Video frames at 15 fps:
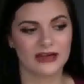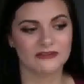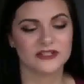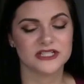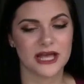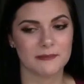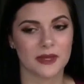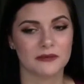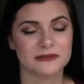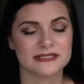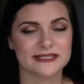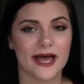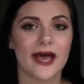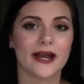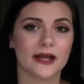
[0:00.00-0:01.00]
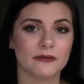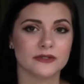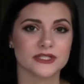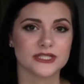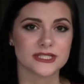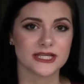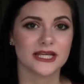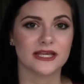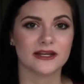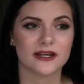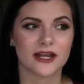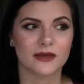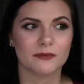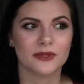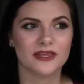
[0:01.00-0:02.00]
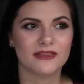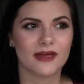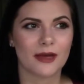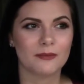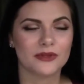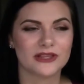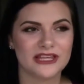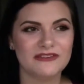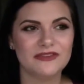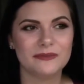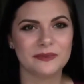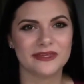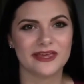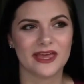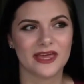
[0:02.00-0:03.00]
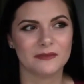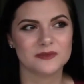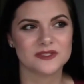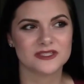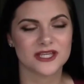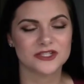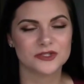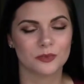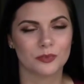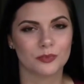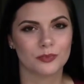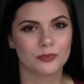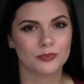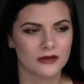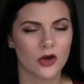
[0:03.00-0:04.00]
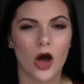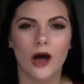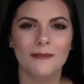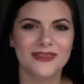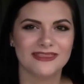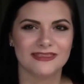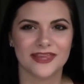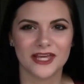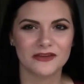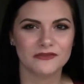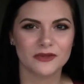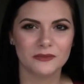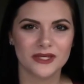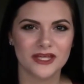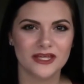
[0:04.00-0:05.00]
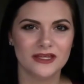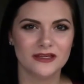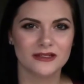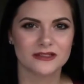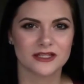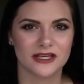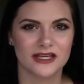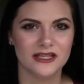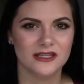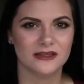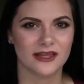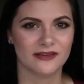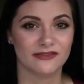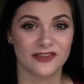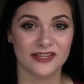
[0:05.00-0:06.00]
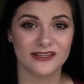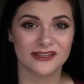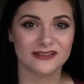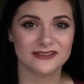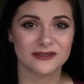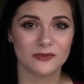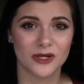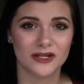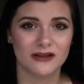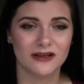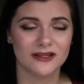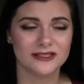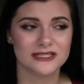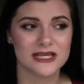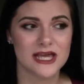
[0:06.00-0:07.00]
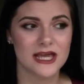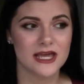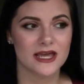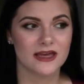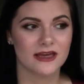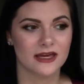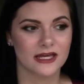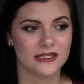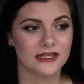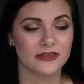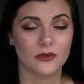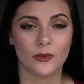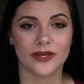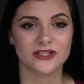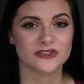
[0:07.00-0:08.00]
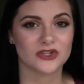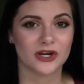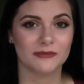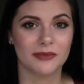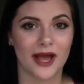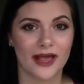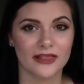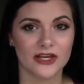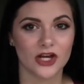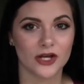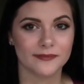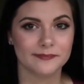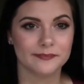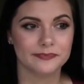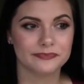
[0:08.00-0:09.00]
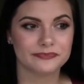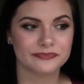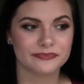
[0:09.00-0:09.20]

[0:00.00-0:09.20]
Every time I was sad, I would just eat, and I believe it became such a common thing for me to eat, like feelings and whatnot, and then the weight just started piling on.